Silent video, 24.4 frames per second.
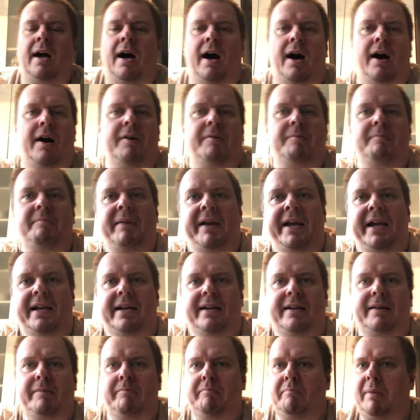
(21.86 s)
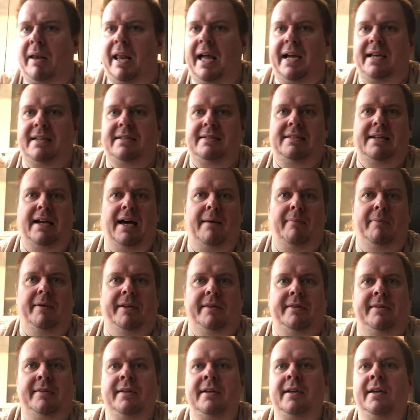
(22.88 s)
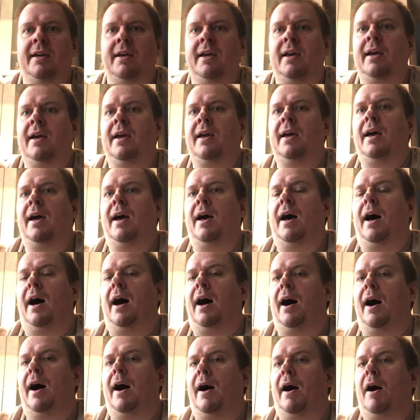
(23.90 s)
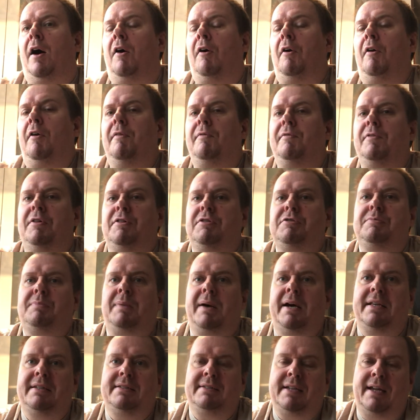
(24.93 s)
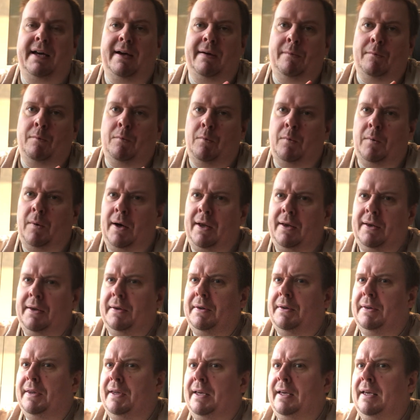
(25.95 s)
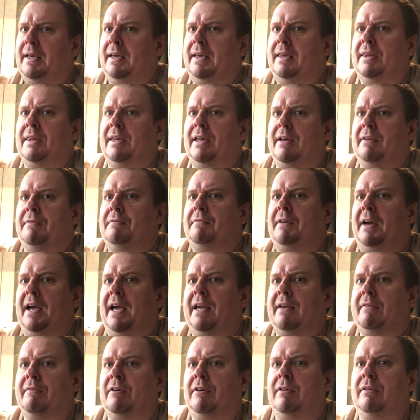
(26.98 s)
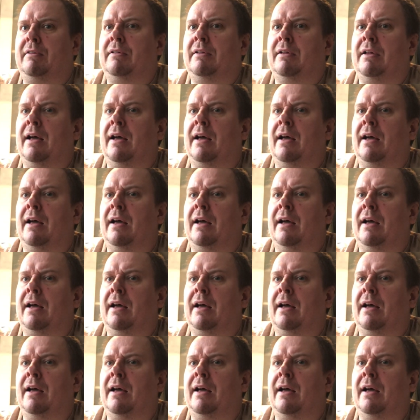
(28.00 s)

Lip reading: Iron Maiden and Black Sabbath. All of those bands have one thing in their favor.